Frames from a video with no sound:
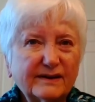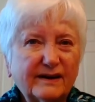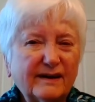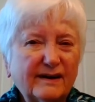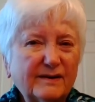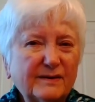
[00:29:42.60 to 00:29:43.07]

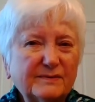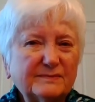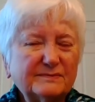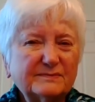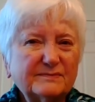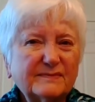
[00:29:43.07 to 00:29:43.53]

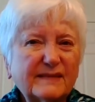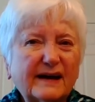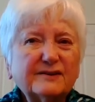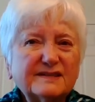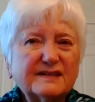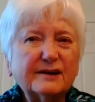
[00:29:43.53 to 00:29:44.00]
I'm
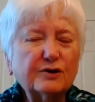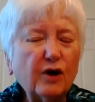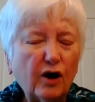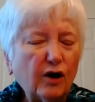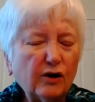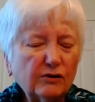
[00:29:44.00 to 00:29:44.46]
going to say
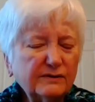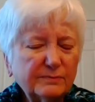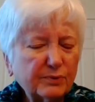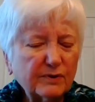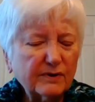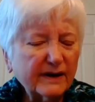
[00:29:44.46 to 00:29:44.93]

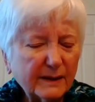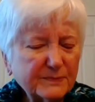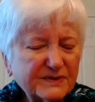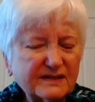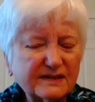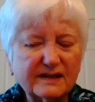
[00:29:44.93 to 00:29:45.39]
called,
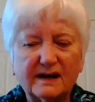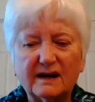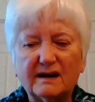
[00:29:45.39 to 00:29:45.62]
perhaps.